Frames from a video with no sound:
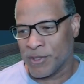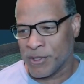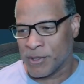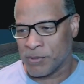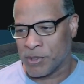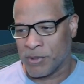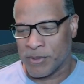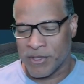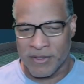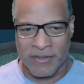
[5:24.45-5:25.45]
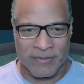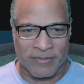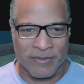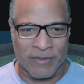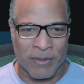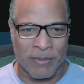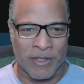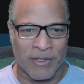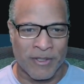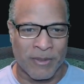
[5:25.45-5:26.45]
the subscription, for the
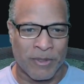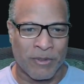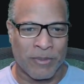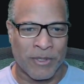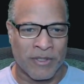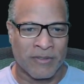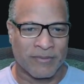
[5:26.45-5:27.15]
monthly subscription.